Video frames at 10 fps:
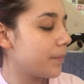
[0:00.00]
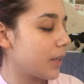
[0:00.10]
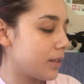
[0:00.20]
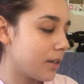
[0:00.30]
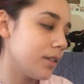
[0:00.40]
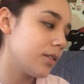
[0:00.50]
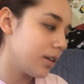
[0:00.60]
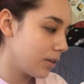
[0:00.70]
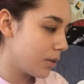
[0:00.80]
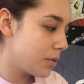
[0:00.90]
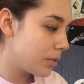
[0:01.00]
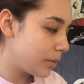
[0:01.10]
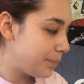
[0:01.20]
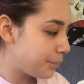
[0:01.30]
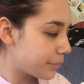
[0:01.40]
That's how the song goes.
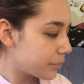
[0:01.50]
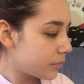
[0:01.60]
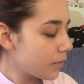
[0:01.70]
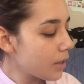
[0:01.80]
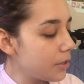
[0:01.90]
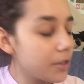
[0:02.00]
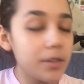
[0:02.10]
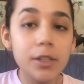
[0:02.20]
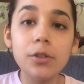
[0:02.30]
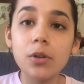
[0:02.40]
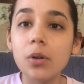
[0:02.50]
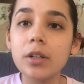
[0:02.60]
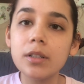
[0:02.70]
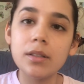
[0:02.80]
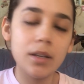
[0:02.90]
You can see in the
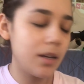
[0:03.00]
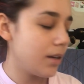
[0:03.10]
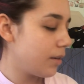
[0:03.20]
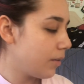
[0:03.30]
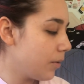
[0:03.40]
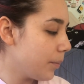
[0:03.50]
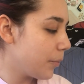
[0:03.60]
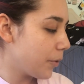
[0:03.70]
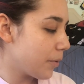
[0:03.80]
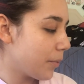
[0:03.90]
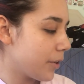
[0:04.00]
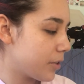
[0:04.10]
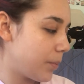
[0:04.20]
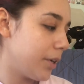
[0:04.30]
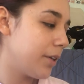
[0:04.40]
chords where
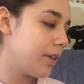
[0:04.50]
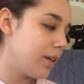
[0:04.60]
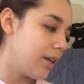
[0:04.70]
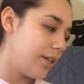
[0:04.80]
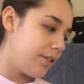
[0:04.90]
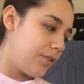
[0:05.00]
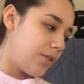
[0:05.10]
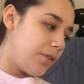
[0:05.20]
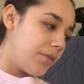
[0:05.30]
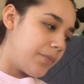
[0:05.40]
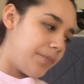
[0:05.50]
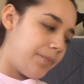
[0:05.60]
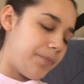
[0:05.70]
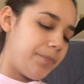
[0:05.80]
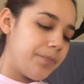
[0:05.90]
it's put. So
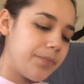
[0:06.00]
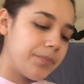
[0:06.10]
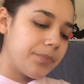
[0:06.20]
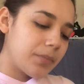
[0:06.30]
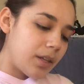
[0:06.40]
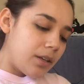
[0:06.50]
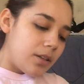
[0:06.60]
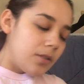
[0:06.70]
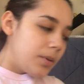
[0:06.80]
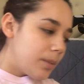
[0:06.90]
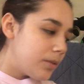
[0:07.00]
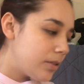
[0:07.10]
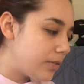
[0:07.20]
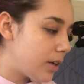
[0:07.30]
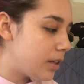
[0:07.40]
you'll be able
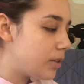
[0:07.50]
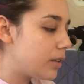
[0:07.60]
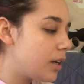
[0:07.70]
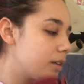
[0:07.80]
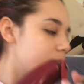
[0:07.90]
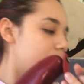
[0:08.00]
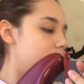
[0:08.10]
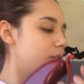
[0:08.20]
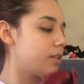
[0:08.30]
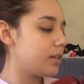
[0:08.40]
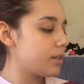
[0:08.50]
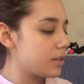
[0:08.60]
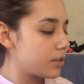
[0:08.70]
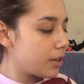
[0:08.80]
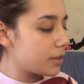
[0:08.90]
to follow along. So I'll just
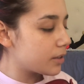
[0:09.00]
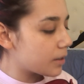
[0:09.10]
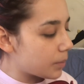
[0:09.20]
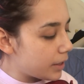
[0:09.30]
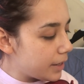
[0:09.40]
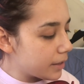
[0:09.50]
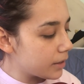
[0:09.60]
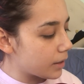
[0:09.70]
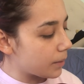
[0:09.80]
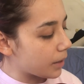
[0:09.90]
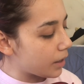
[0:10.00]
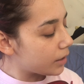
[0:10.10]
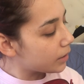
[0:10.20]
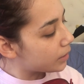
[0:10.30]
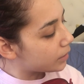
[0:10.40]
start playing
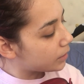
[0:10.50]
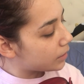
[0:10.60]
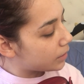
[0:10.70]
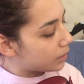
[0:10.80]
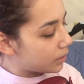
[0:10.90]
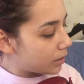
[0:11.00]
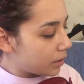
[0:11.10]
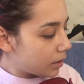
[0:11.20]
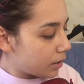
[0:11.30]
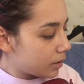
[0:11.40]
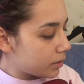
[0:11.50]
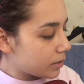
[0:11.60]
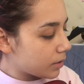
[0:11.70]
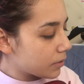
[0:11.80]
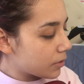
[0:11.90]
again.
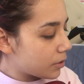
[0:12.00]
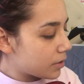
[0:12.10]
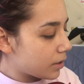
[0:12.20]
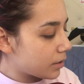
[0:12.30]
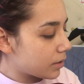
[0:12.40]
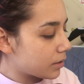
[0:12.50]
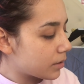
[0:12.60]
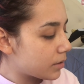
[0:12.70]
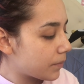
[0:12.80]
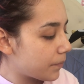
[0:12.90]
So third sentence.